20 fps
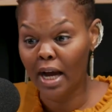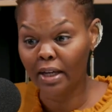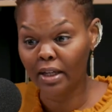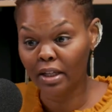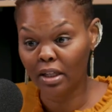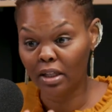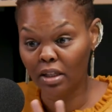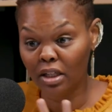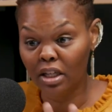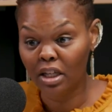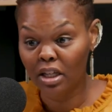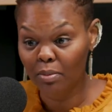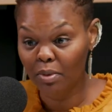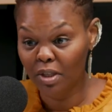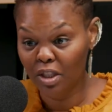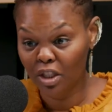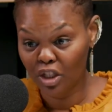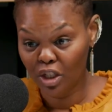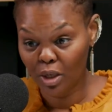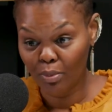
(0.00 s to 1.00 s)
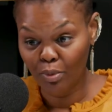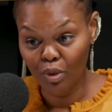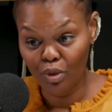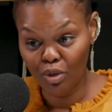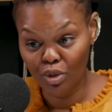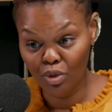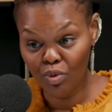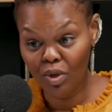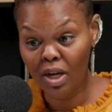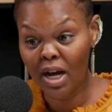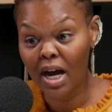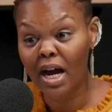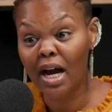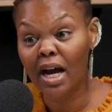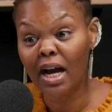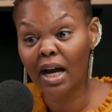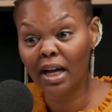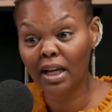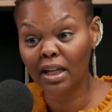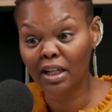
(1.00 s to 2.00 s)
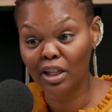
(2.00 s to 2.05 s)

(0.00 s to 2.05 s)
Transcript: He could be the W-2 guy,